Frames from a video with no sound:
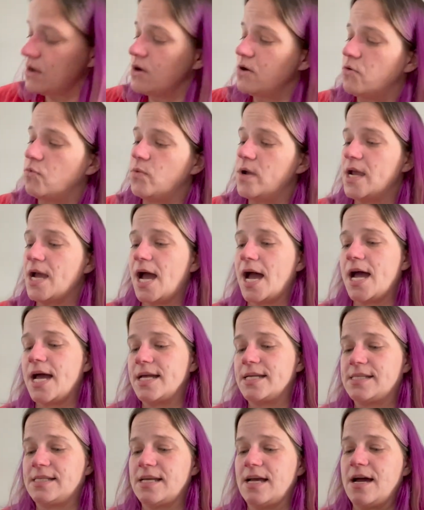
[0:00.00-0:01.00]
We got
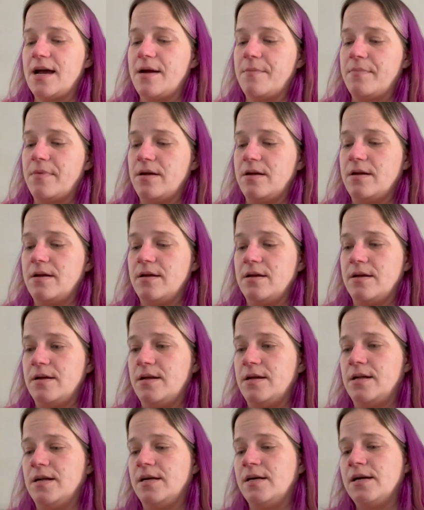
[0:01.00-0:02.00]
some
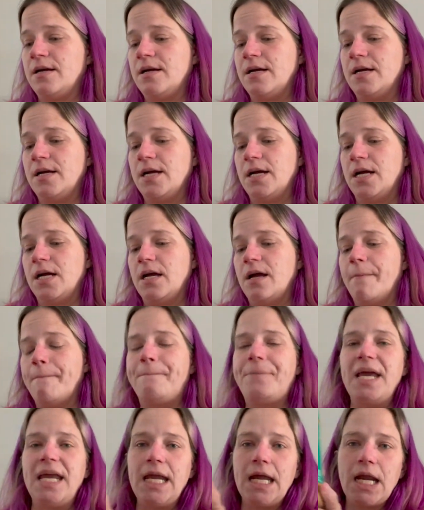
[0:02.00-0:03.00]

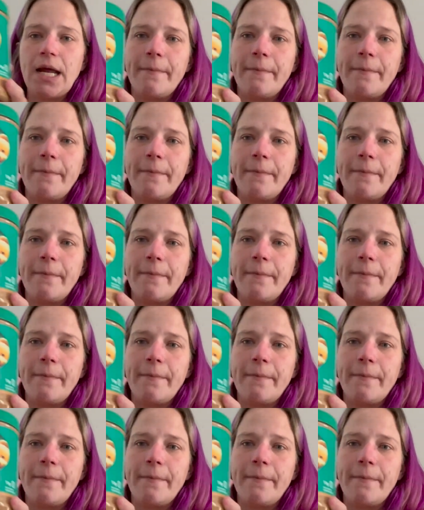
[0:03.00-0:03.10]
peanut